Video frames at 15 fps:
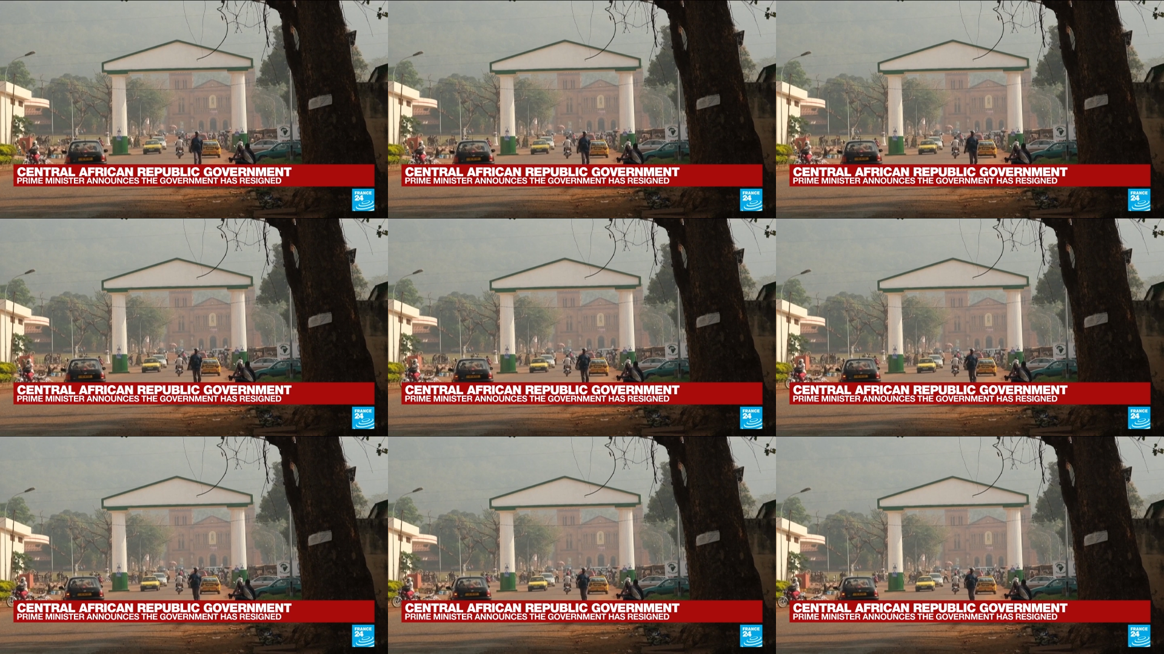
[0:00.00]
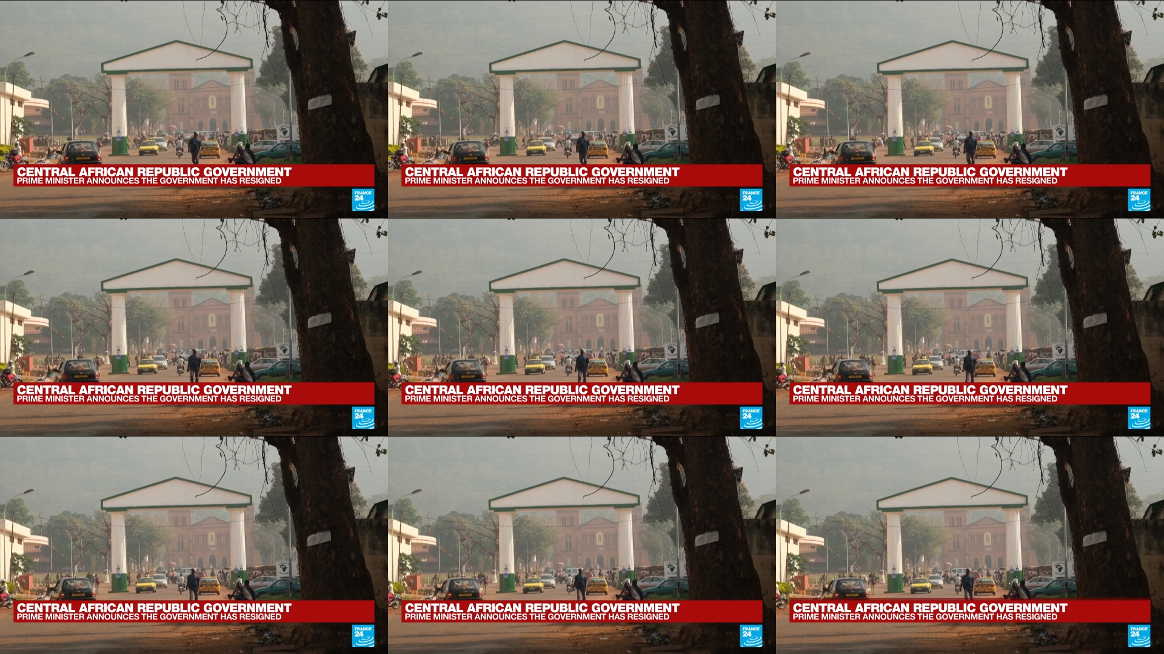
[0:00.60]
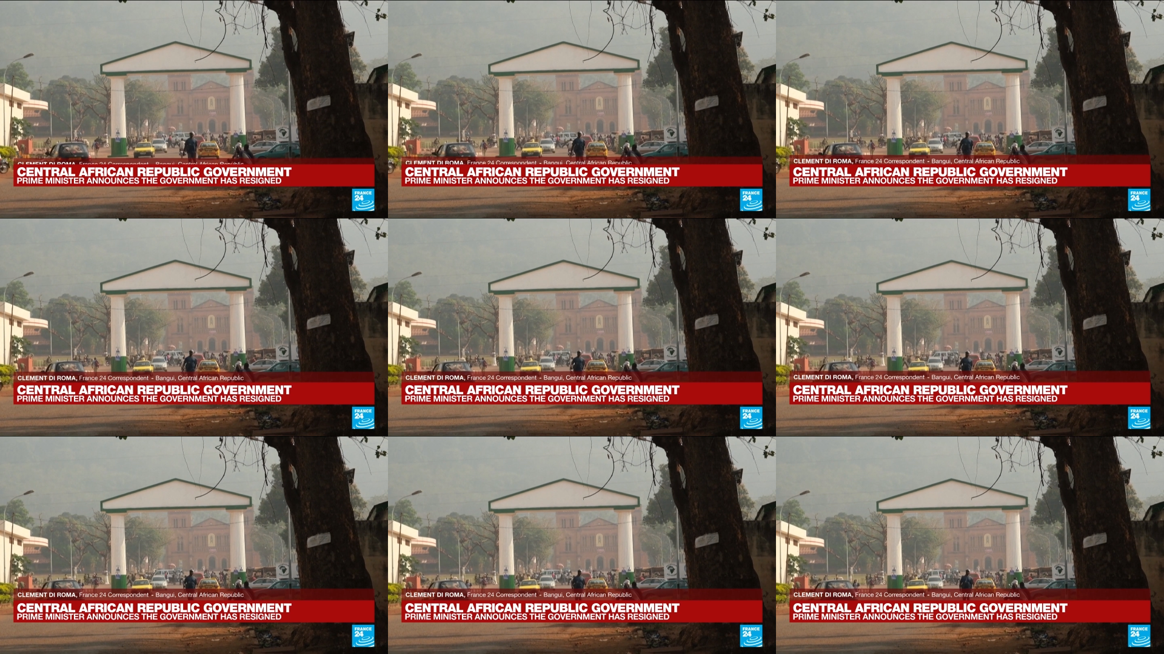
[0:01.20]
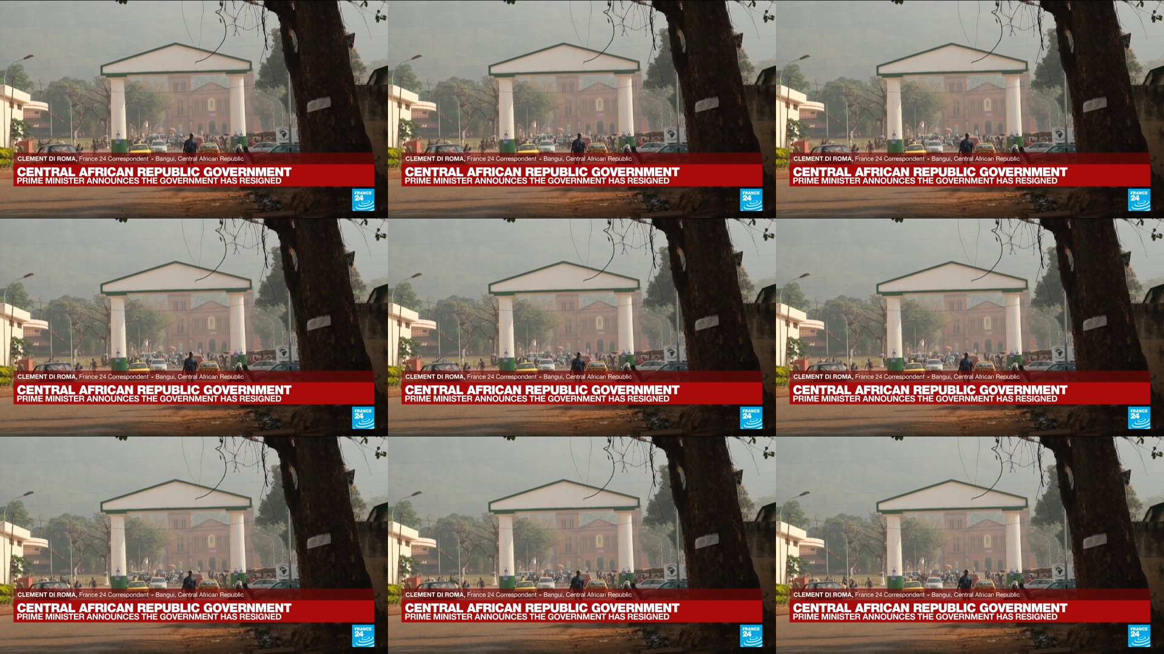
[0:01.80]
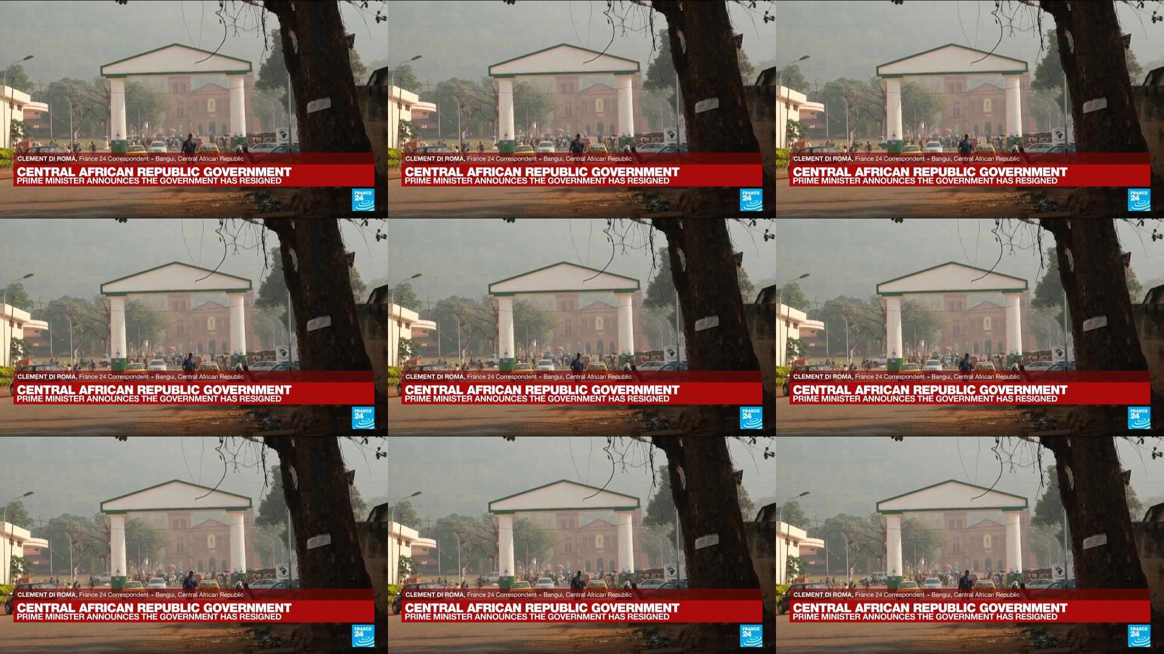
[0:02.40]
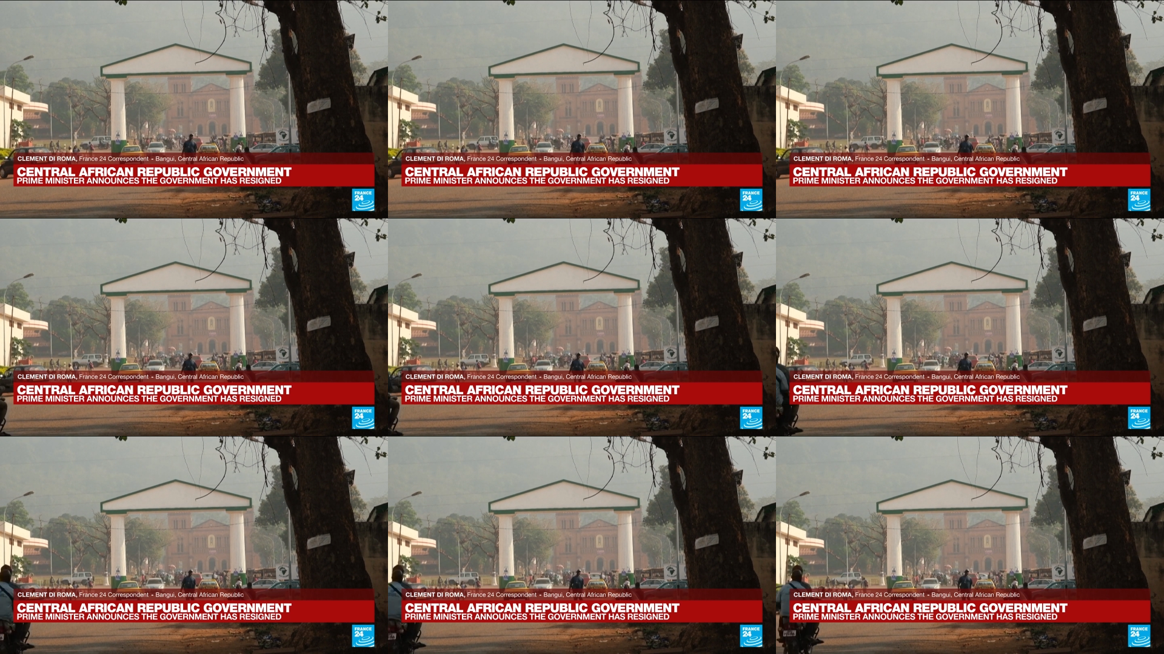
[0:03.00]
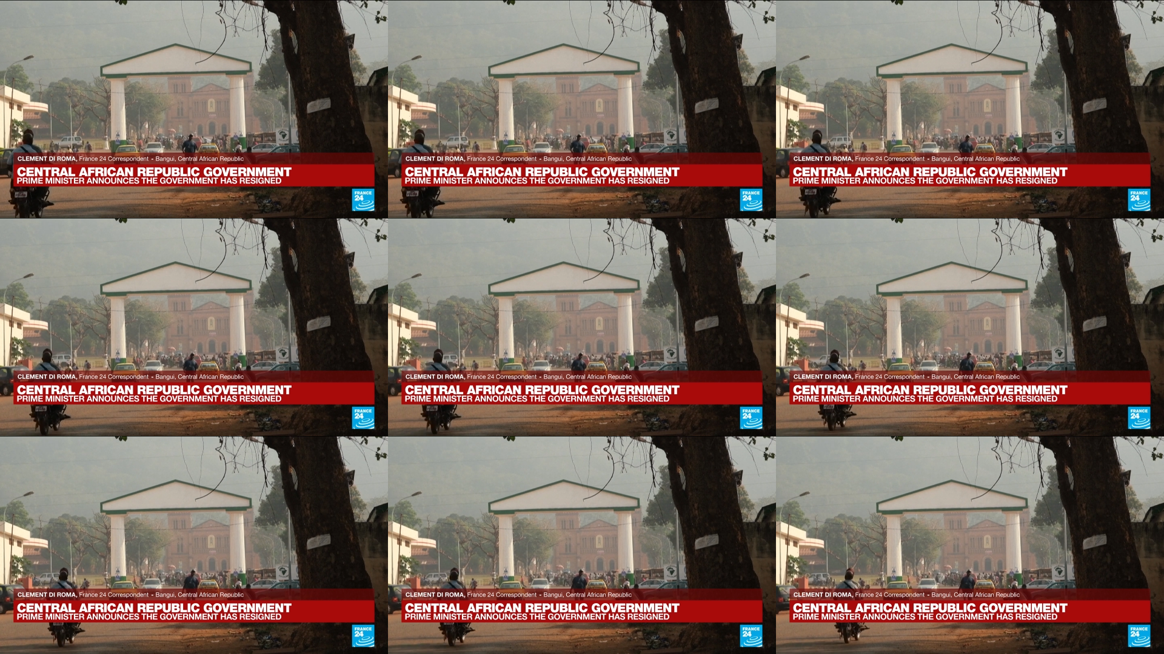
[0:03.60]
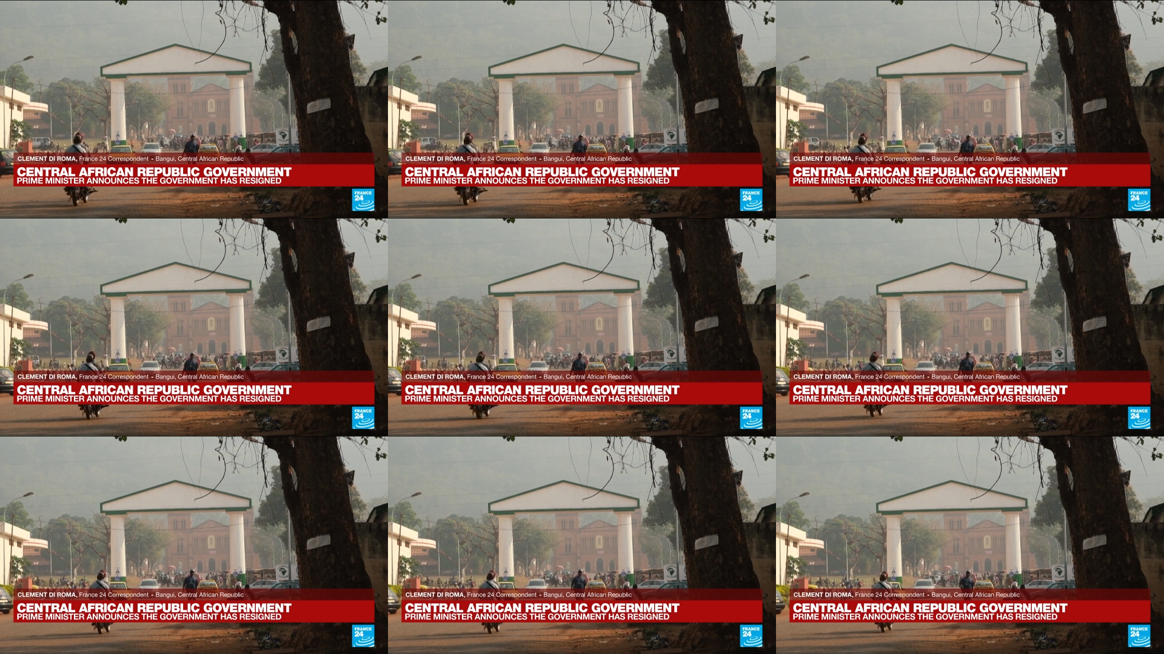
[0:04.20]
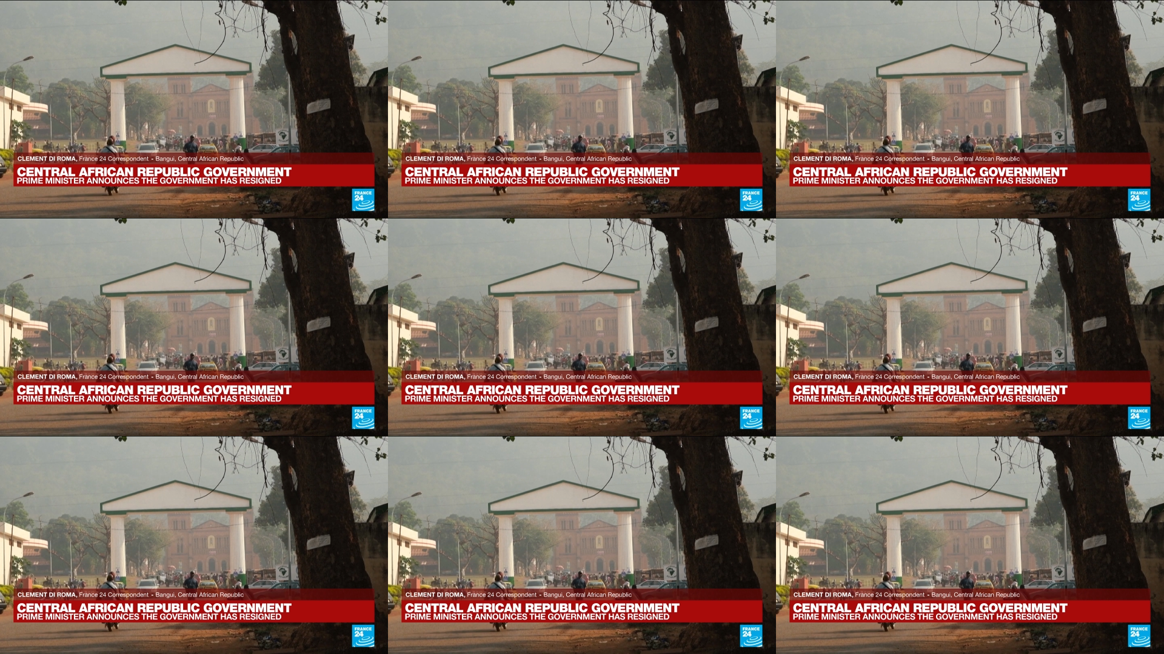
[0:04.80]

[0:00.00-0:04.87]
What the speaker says: [unreadable: no face in view]